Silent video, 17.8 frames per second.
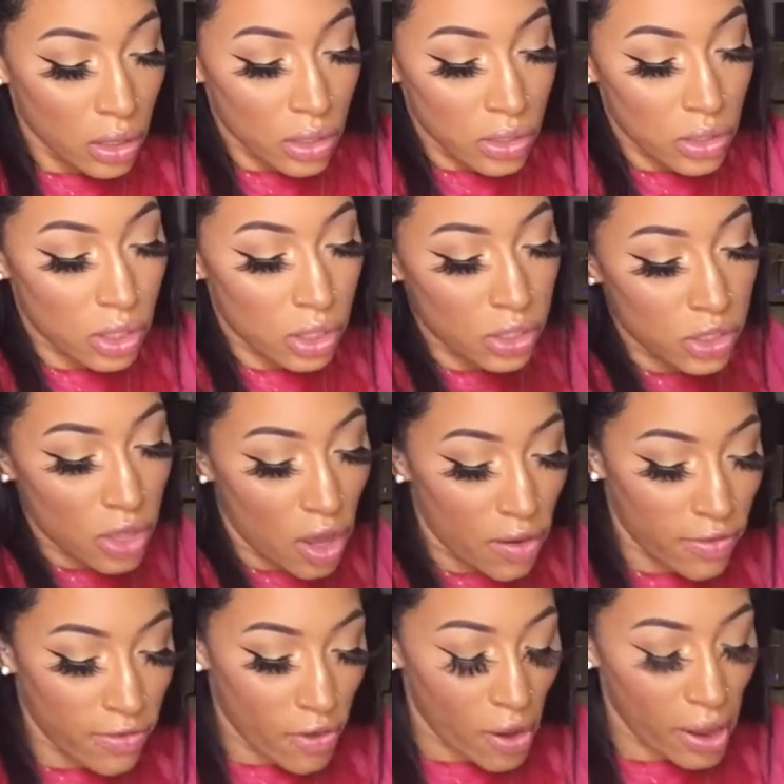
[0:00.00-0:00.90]
there. So
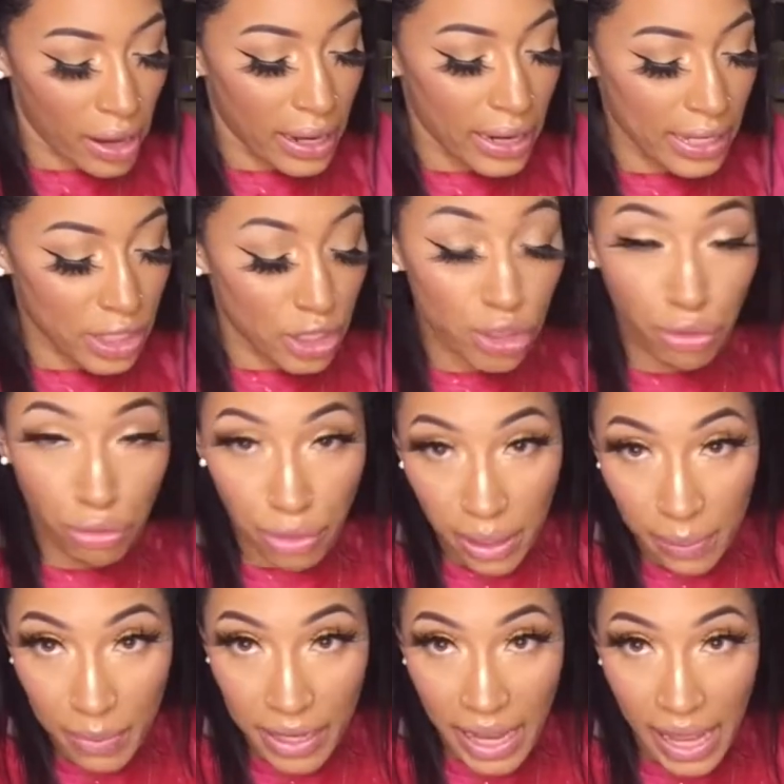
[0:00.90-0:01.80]
far it's 3
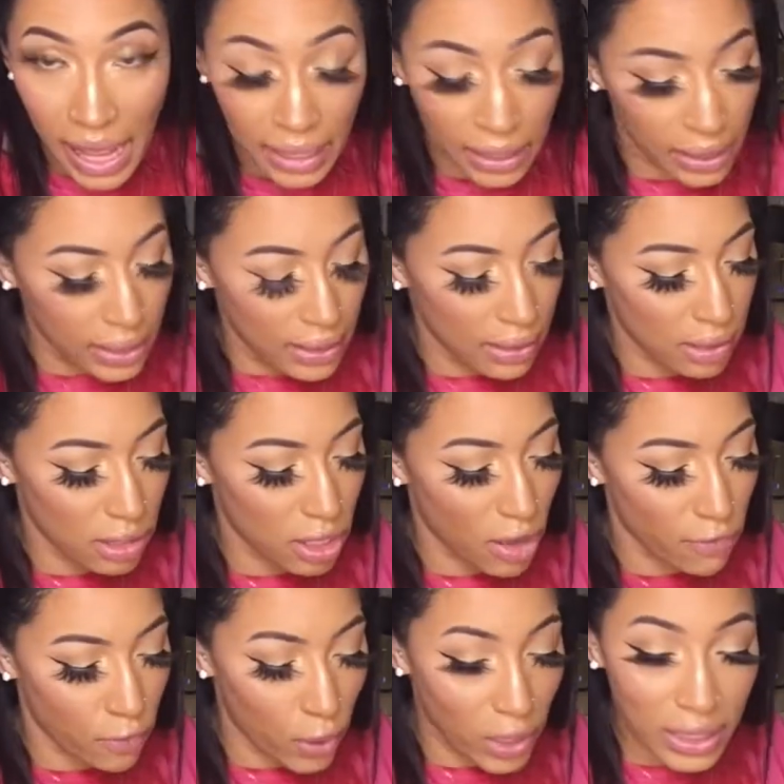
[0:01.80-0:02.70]
bananas,
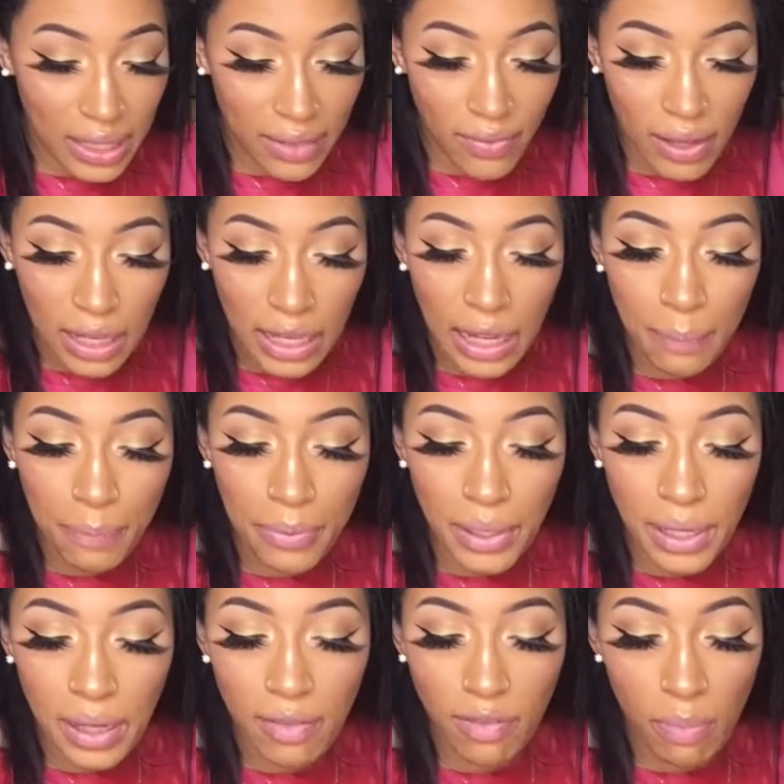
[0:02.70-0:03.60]
1/4 of a cup
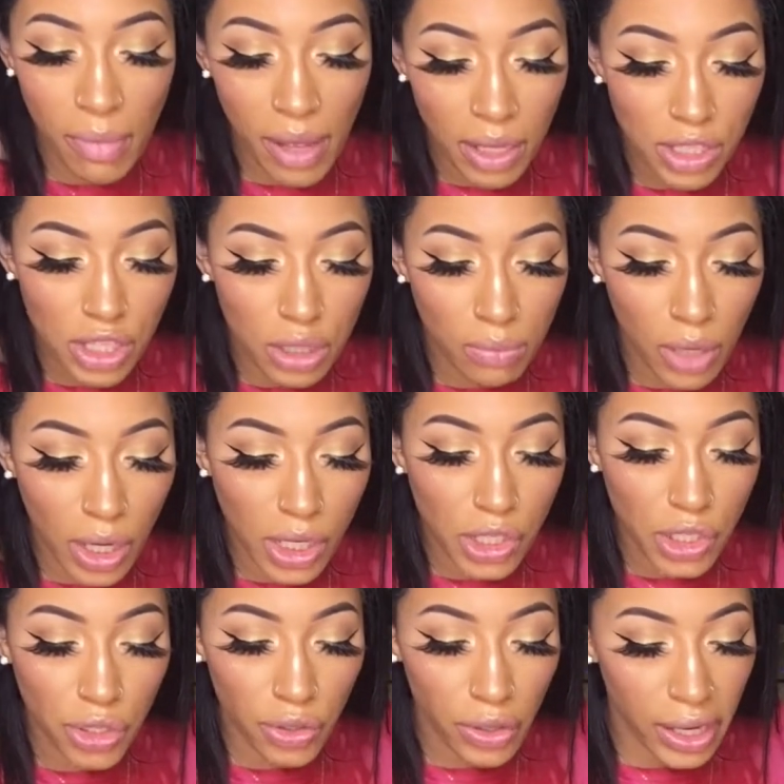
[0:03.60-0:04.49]
of melted
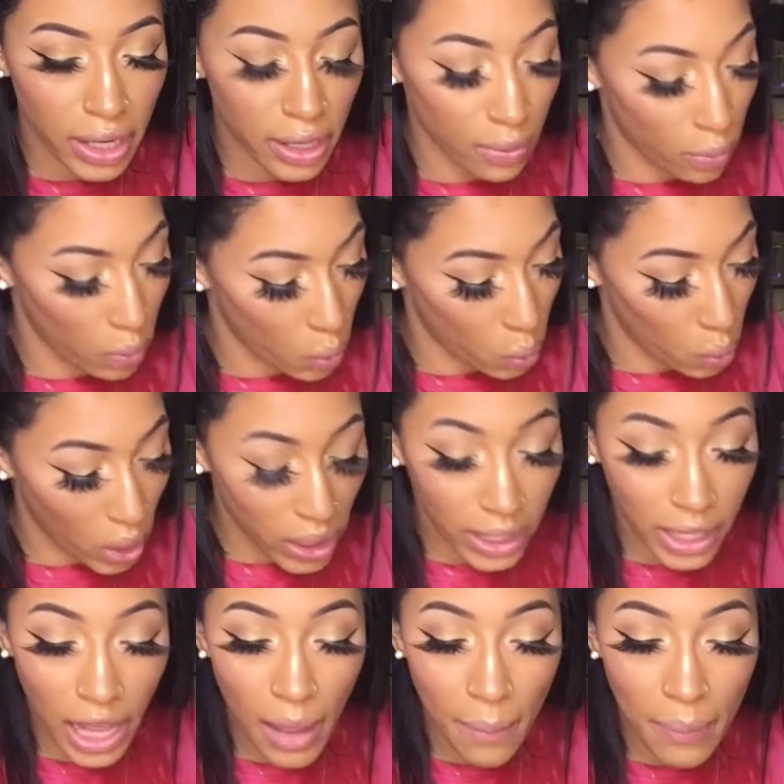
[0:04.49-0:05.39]
margarine, 1
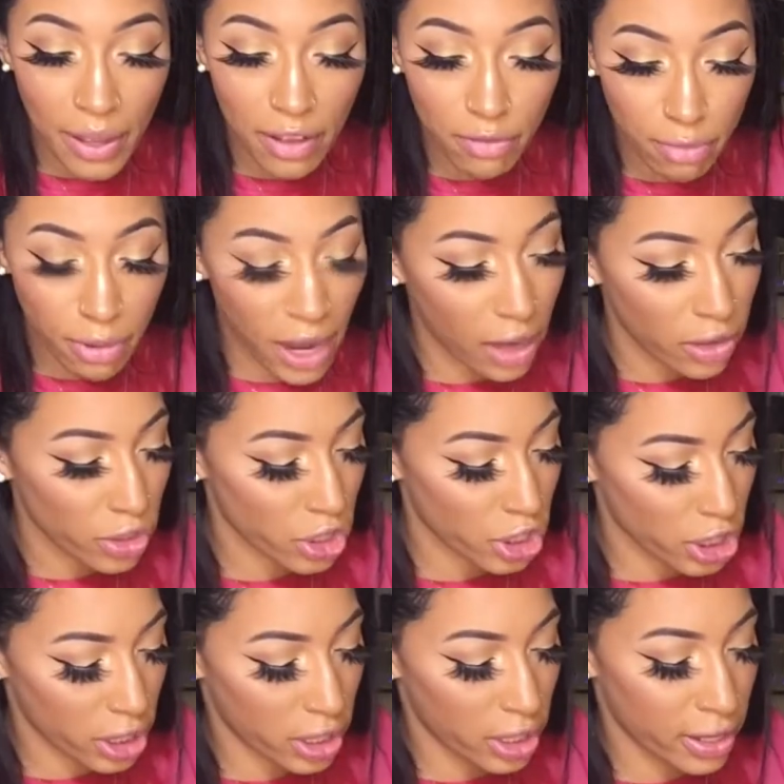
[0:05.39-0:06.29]
cup of brown
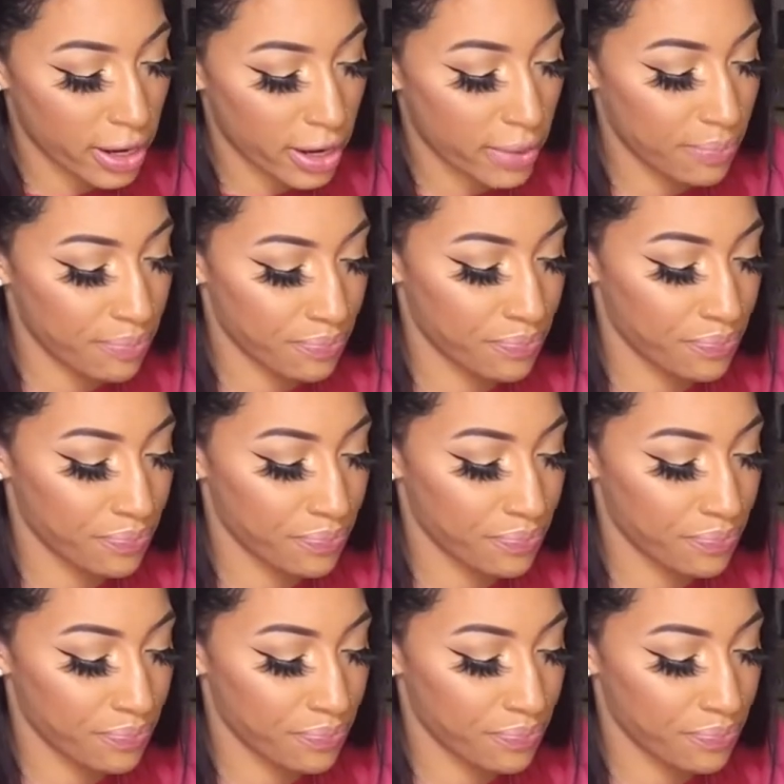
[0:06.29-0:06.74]
sugar,